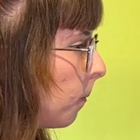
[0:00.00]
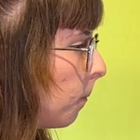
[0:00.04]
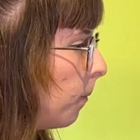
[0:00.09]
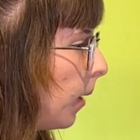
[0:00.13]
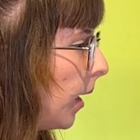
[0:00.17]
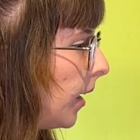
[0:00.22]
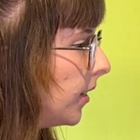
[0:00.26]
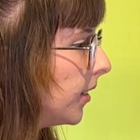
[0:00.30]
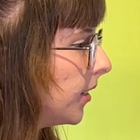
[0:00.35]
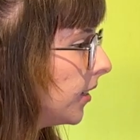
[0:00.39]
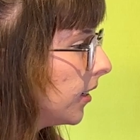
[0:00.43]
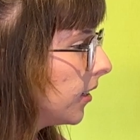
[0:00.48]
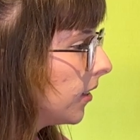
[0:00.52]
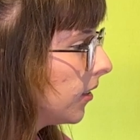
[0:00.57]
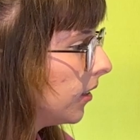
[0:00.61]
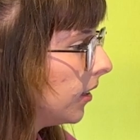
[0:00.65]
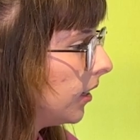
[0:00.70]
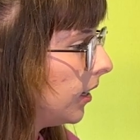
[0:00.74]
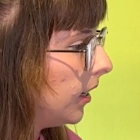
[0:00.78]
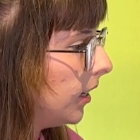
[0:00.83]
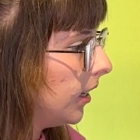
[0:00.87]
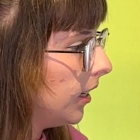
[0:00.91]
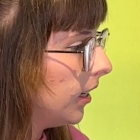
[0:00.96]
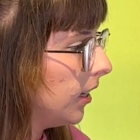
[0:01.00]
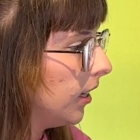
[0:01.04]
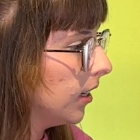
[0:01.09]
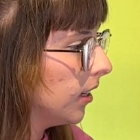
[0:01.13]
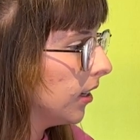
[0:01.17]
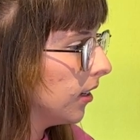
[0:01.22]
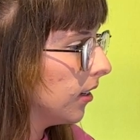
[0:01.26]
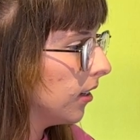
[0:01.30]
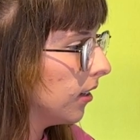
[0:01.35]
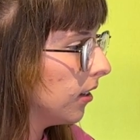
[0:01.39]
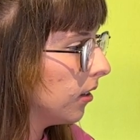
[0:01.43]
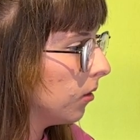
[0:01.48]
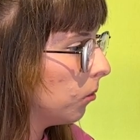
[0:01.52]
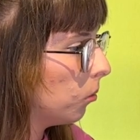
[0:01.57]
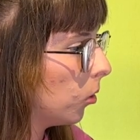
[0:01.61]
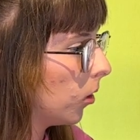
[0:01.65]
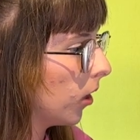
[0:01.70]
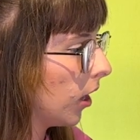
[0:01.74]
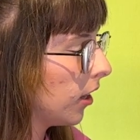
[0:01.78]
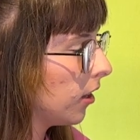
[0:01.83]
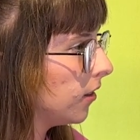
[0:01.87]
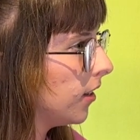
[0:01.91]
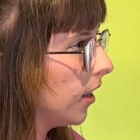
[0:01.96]
basically what
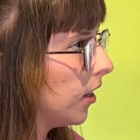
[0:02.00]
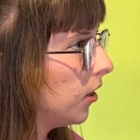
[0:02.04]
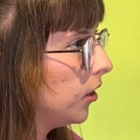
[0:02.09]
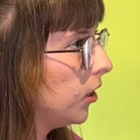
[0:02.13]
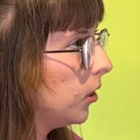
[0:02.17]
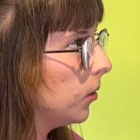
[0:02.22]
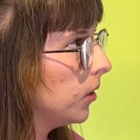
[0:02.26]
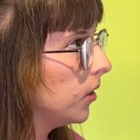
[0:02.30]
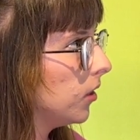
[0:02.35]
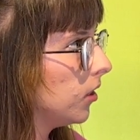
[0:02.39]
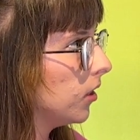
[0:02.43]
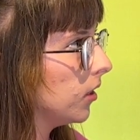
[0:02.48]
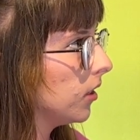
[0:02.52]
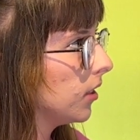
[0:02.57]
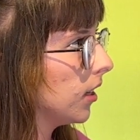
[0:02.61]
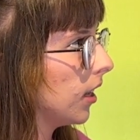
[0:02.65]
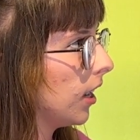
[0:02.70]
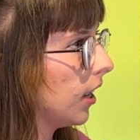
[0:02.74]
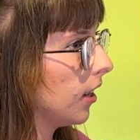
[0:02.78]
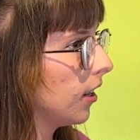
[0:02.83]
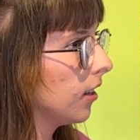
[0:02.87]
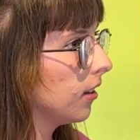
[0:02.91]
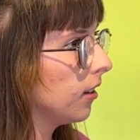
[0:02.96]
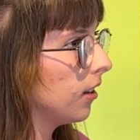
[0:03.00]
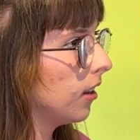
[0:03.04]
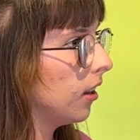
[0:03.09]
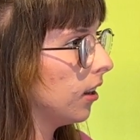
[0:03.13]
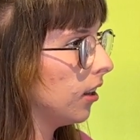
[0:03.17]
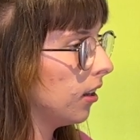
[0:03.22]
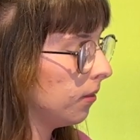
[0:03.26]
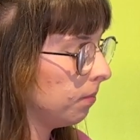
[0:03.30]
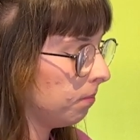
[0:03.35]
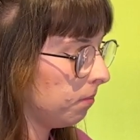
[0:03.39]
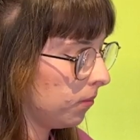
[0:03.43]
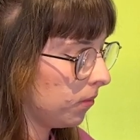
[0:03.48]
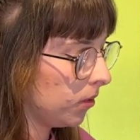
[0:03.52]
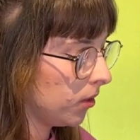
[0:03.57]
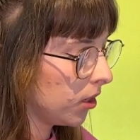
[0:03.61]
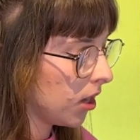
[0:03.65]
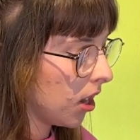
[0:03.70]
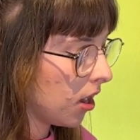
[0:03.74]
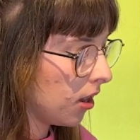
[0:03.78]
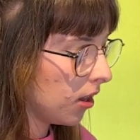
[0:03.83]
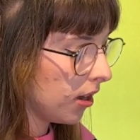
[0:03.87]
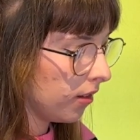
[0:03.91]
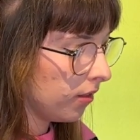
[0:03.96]
I could tell you is just a
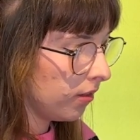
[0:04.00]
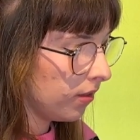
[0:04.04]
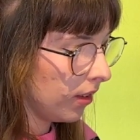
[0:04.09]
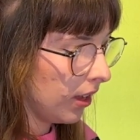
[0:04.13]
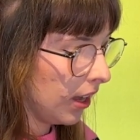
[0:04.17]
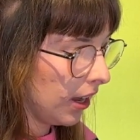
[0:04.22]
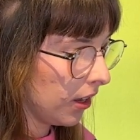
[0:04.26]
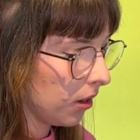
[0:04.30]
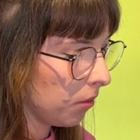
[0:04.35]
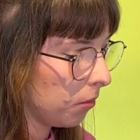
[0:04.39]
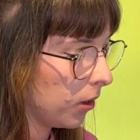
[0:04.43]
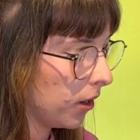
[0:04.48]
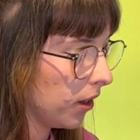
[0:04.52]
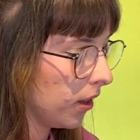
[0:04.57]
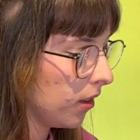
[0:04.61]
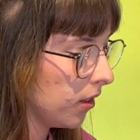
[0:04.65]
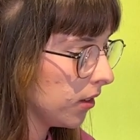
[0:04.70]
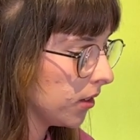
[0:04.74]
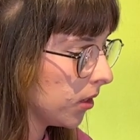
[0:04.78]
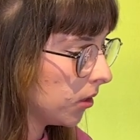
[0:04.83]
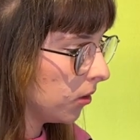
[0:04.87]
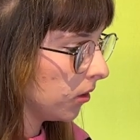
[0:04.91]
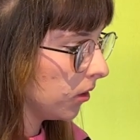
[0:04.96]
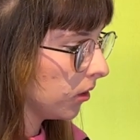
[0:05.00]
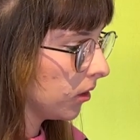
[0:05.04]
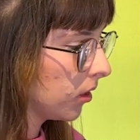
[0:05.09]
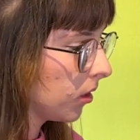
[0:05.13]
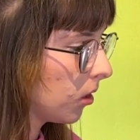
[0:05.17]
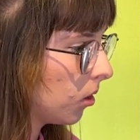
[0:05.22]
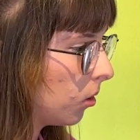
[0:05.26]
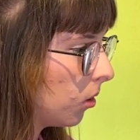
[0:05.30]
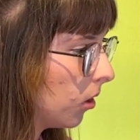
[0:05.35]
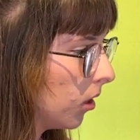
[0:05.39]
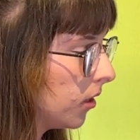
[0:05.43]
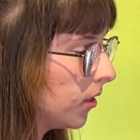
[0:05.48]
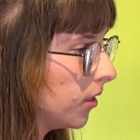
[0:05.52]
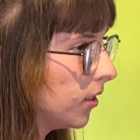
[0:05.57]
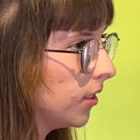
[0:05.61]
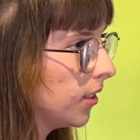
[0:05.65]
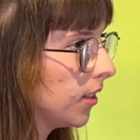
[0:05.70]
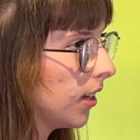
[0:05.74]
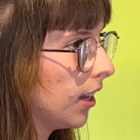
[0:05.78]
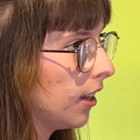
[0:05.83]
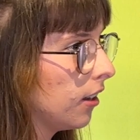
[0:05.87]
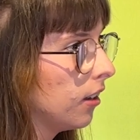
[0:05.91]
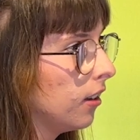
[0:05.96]
chunk of one of the song's choruses,
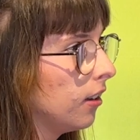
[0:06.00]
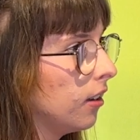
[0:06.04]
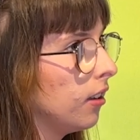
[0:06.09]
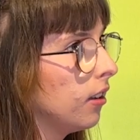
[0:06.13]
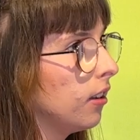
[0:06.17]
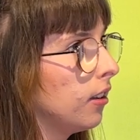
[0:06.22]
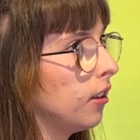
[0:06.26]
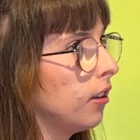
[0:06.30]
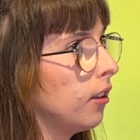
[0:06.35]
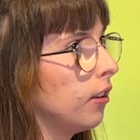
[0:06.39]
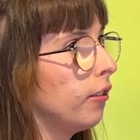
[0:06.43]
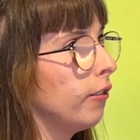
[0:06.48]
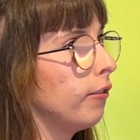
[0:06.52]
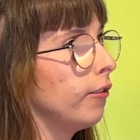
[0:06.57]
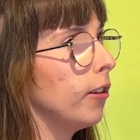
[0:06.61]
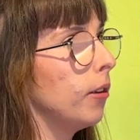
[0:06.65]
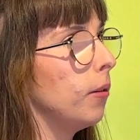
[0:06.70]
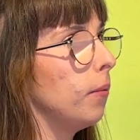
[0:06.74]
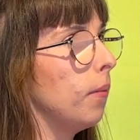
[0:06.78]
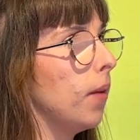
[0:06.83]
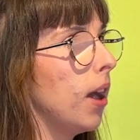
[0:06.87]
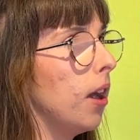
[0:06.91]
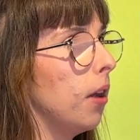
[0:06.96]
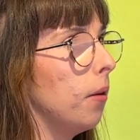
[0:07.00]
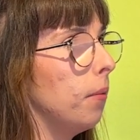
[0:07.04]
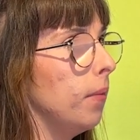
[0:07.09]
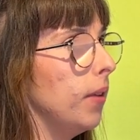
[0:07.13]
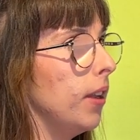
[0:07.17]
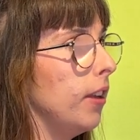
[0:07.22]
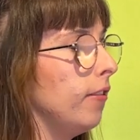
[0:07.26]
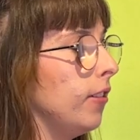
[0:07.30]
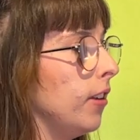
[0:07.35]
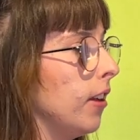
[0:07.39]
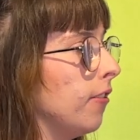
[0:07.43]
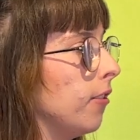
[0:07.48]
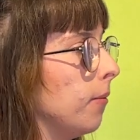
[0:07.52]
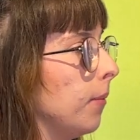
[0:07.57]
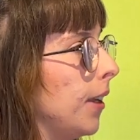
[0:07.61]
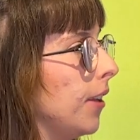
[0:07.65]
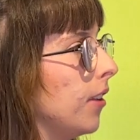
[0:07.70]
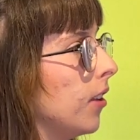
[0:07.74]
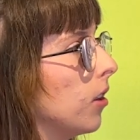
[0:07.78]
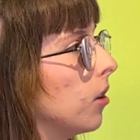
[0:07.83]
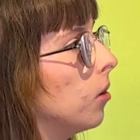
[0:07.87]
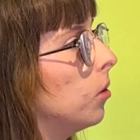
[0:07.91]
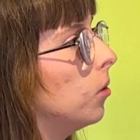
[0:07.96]
from If You Ever Make
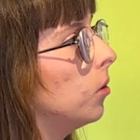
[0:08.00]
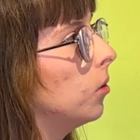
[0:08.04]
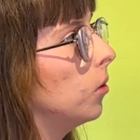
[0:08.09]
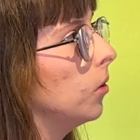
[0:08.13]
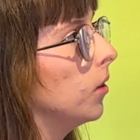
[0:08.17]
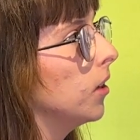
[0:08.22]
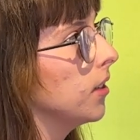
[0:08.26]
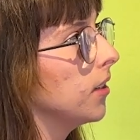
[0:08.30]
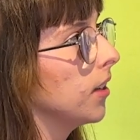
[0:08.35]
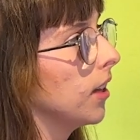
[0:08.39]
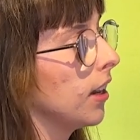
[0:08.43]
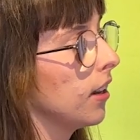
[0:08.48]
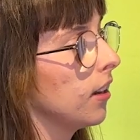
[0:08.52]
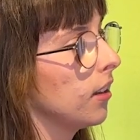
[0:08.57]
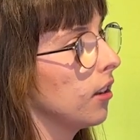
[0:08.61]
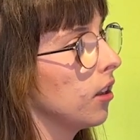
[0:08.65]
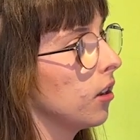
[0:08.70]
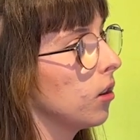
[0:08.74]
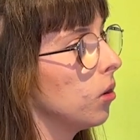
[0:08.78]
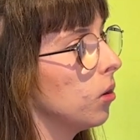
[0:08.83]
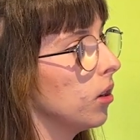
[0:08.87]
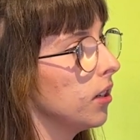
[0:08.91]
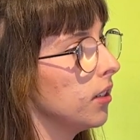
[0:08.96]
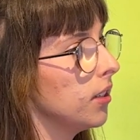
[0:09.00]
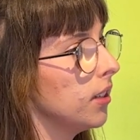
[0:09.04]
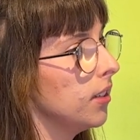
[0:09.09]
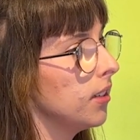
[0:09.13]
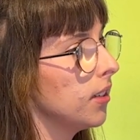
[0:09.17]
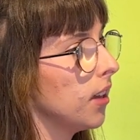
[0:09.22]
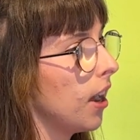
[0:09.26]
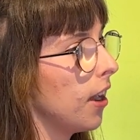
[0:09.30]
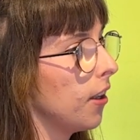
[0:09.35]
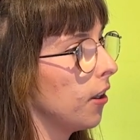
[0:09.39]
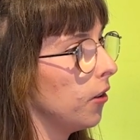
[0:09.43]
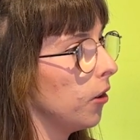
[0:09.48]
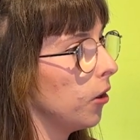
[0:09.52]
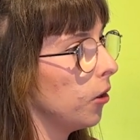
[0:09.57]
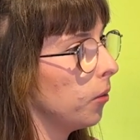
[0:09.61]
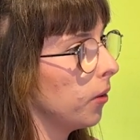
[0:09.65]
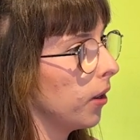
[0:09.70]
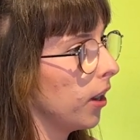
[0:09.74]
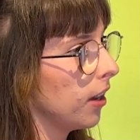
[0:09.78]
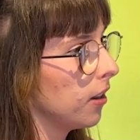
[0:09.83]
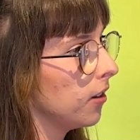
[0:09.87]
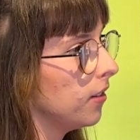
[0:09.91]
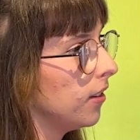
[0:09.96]
the Call. There's the choruses, I don't know
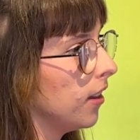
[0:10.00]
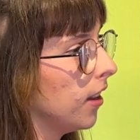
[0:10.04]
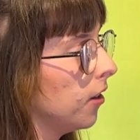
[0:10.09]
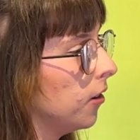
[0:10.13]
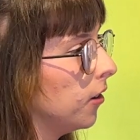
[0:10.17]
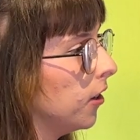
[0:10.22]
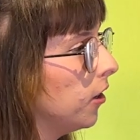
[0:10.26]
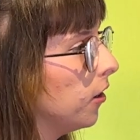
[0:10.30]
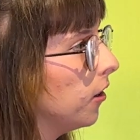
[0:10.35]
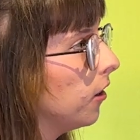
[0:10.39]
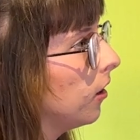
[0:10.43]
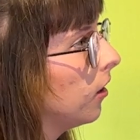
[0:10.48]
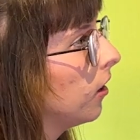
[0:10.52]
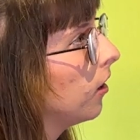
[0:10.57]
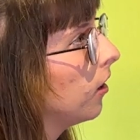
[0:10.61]
what I could tell you.